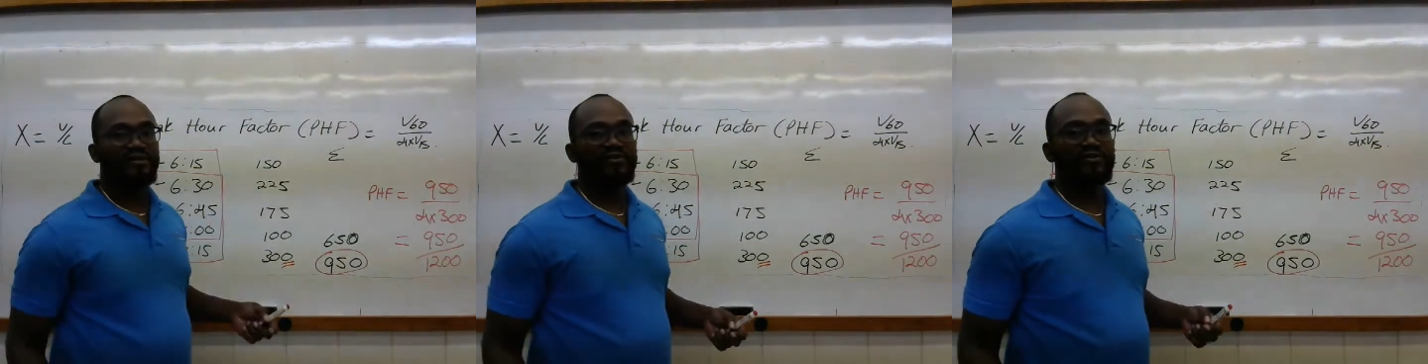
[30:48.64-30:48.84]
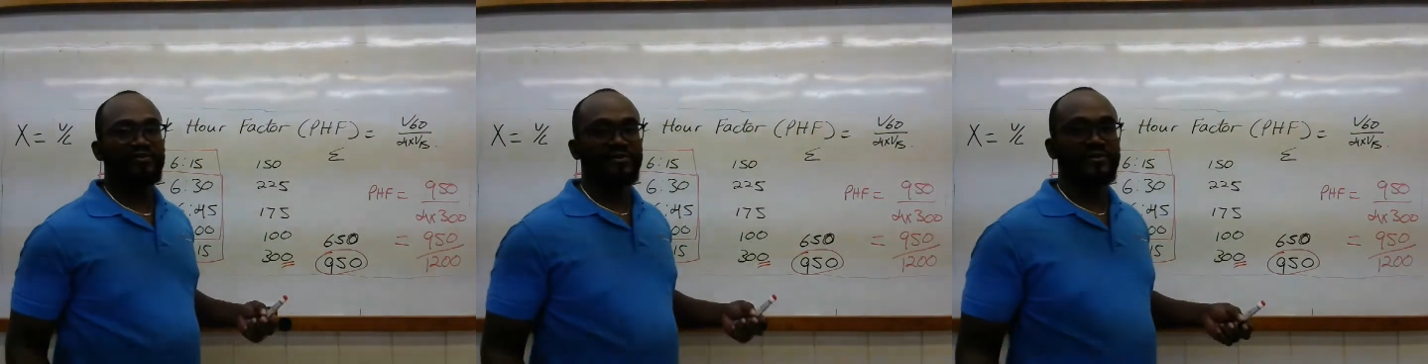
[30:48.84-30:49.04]

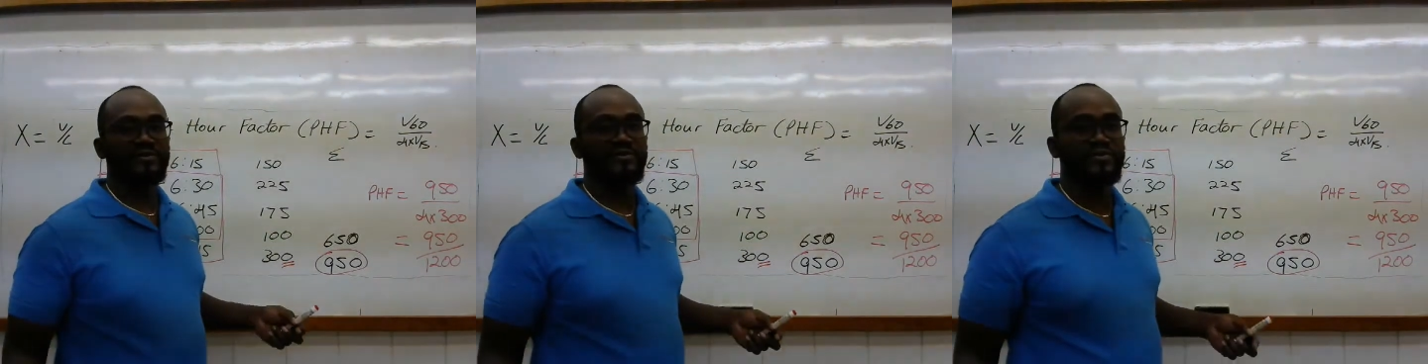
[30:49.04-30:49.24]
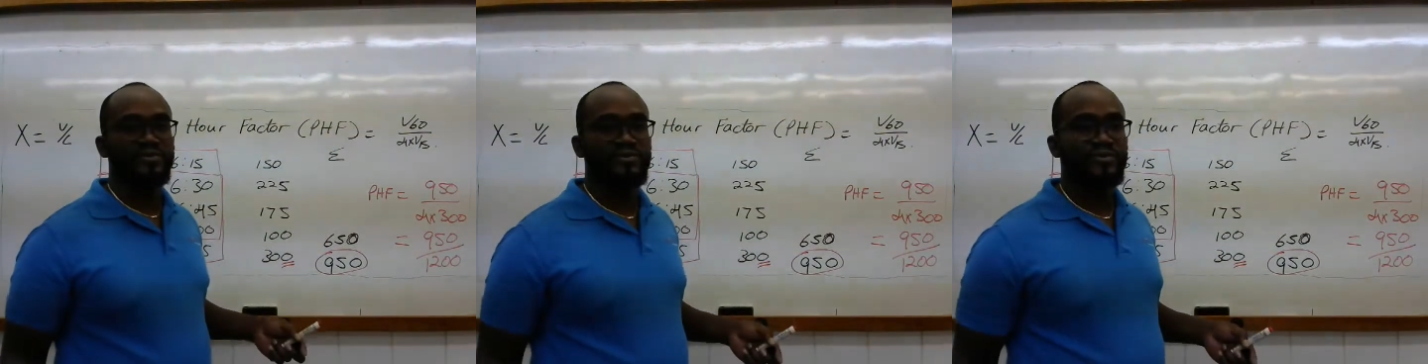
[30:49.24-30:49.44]
don't
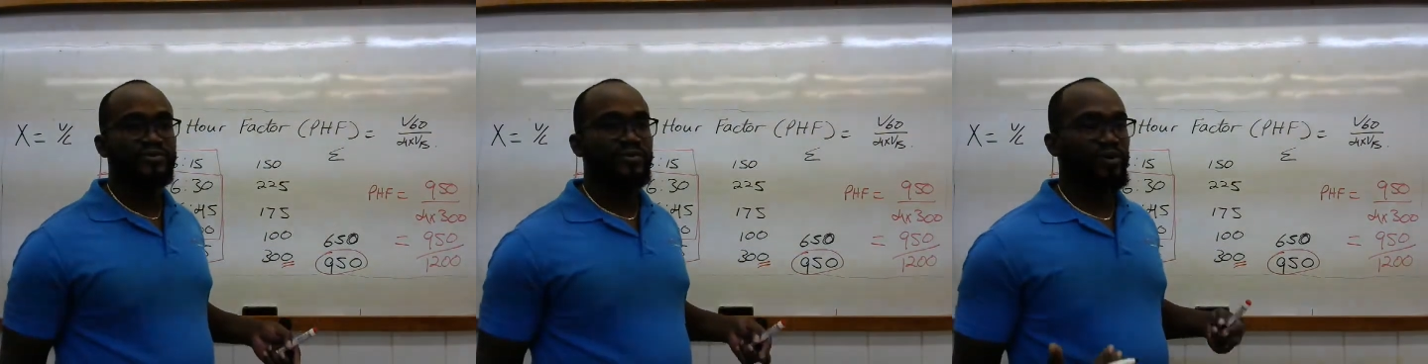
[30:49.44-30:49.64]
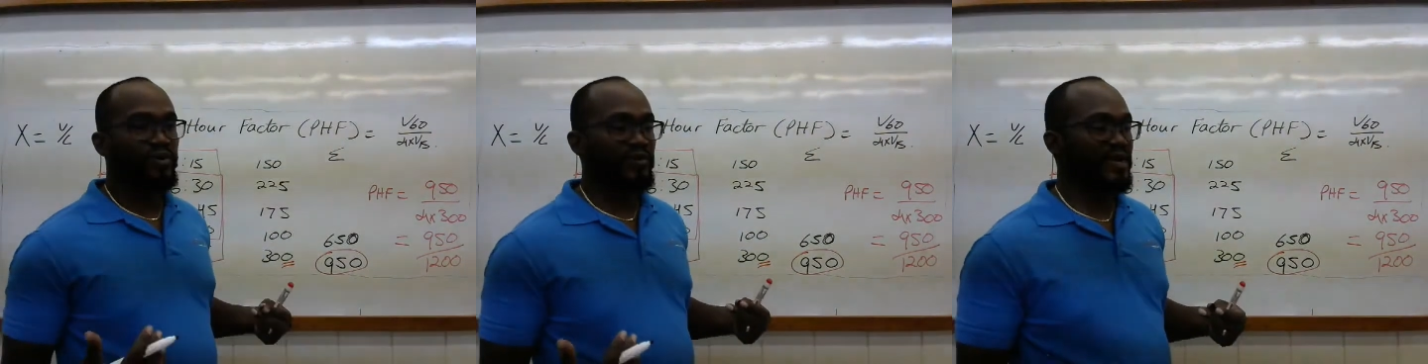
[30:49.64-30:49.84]
know
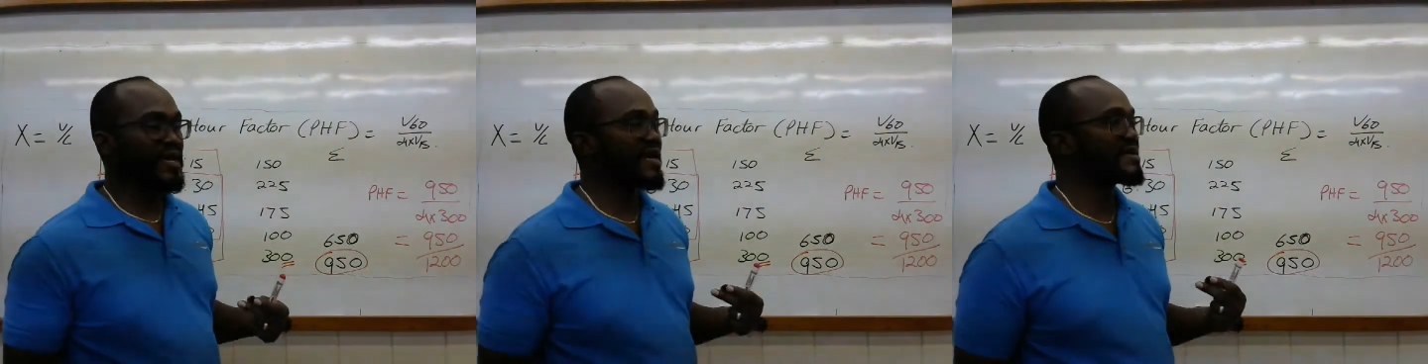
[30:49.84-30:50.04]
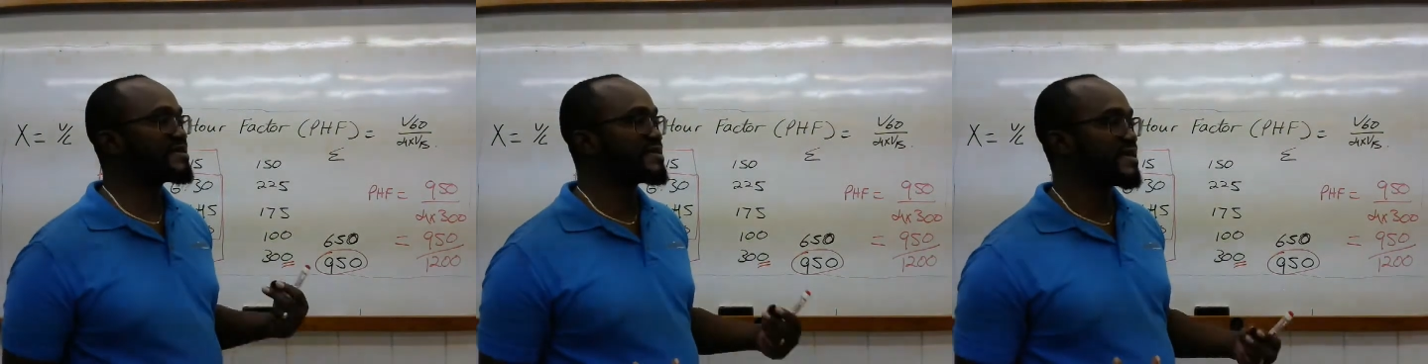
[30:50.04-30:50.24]
or we
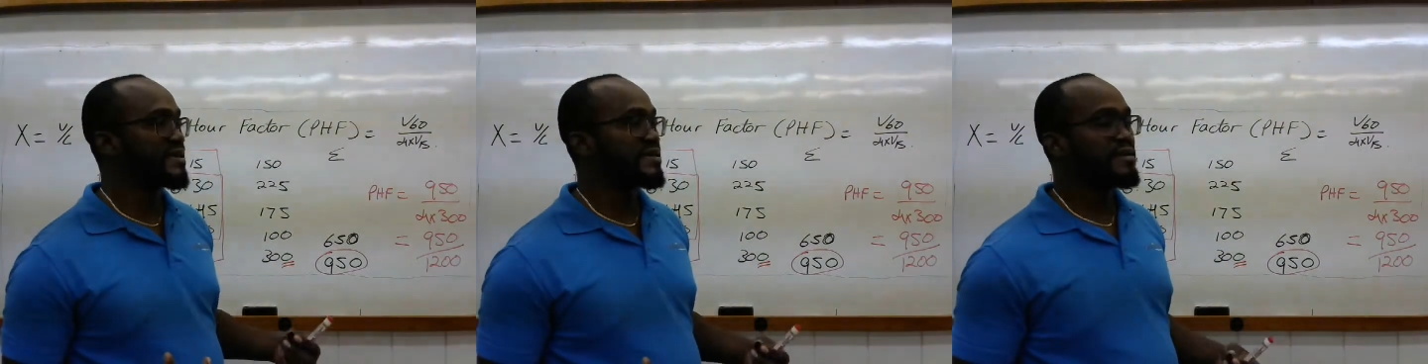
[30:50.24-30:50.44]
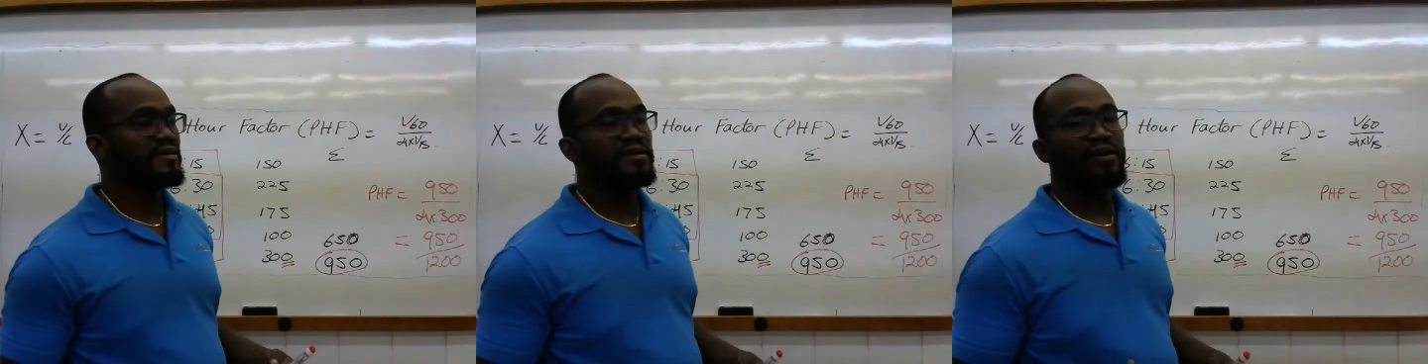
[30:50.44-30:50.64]
can't
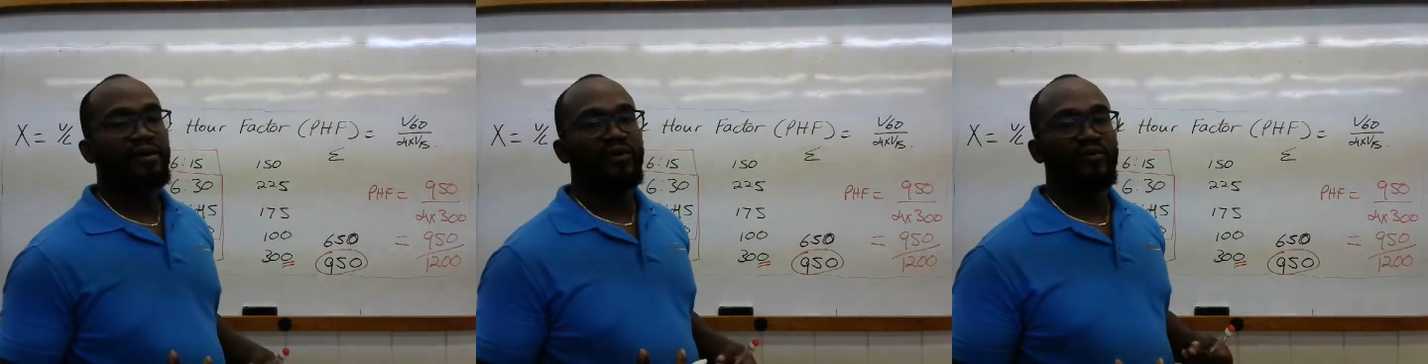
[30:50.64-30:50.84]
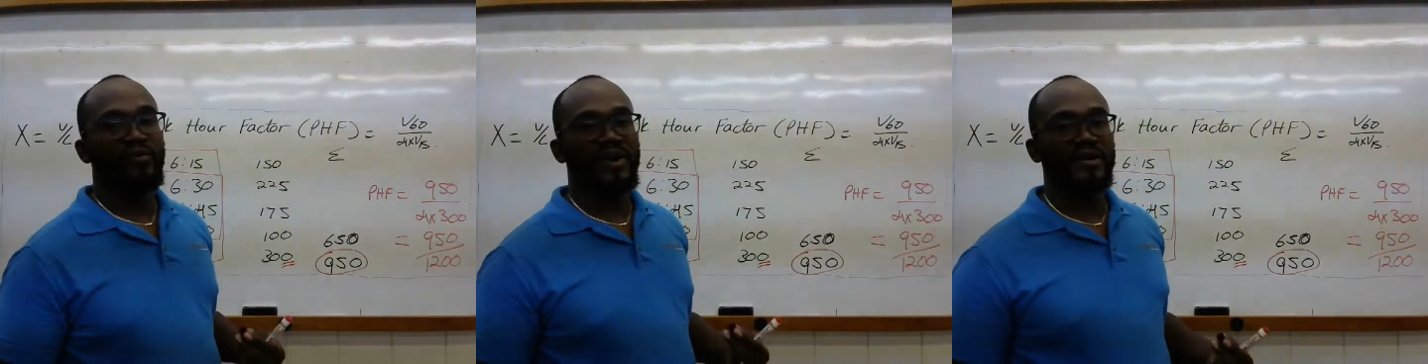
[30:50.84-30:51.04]
tell
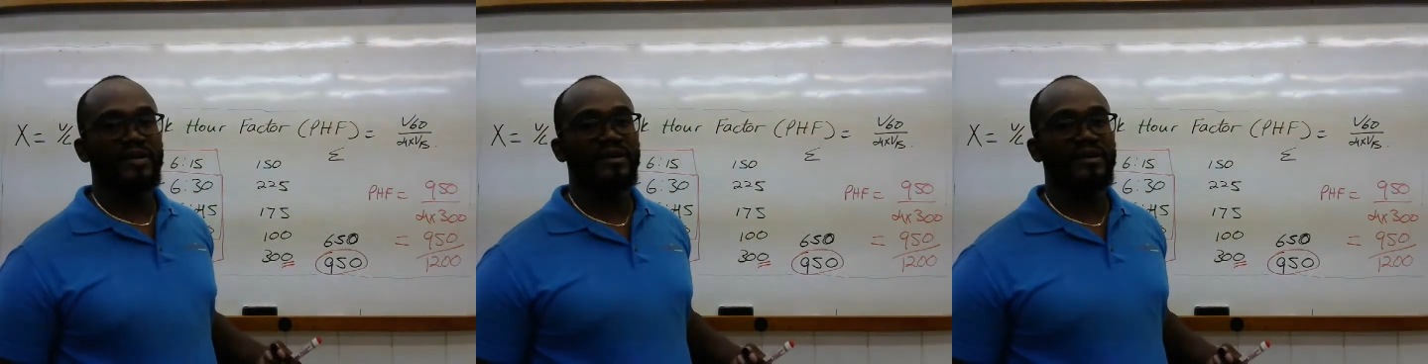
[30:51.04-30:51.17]
what